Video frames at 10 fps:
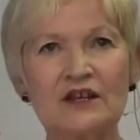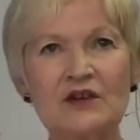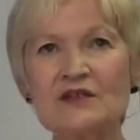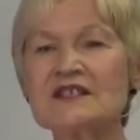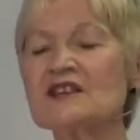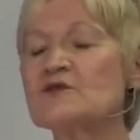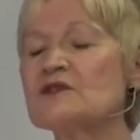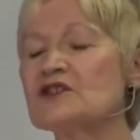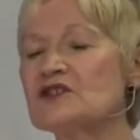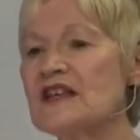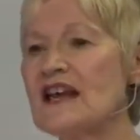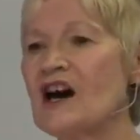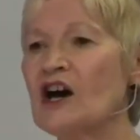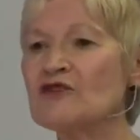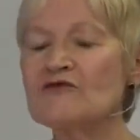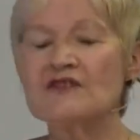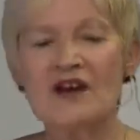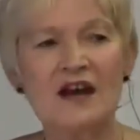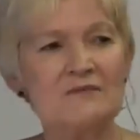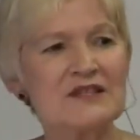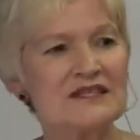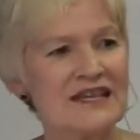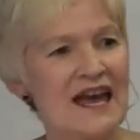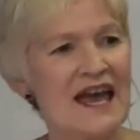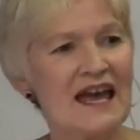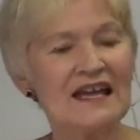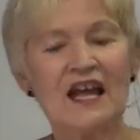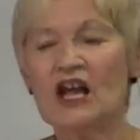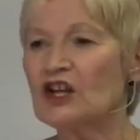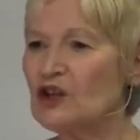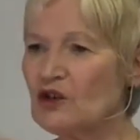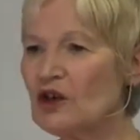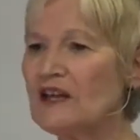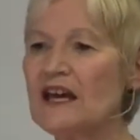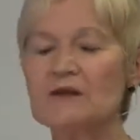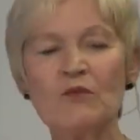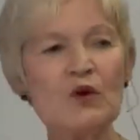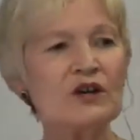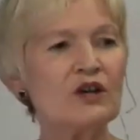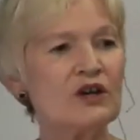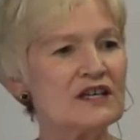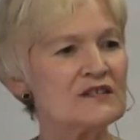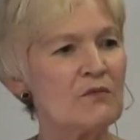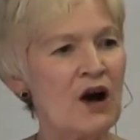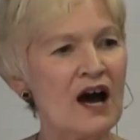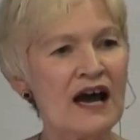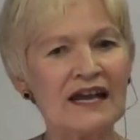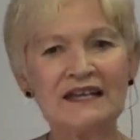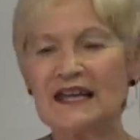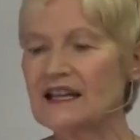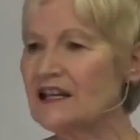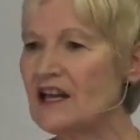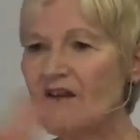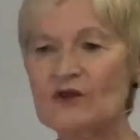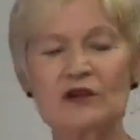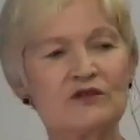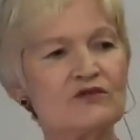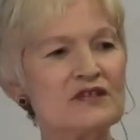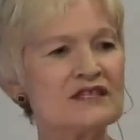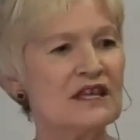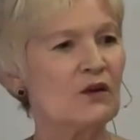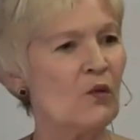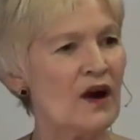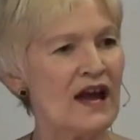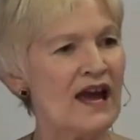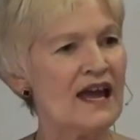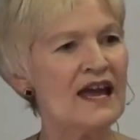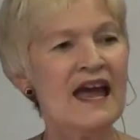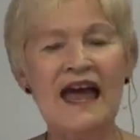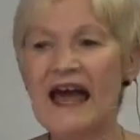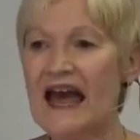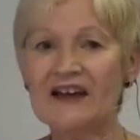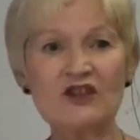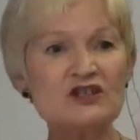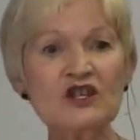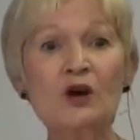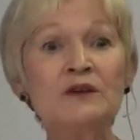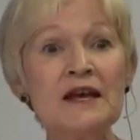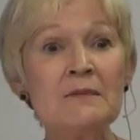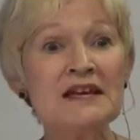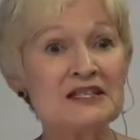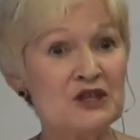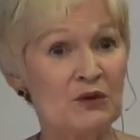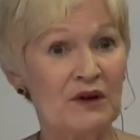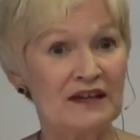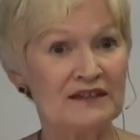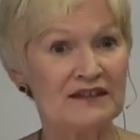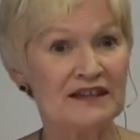Ernest says we should say 100 times a day, good and more good is mine in an ever-increasing way. And there's no limit to it.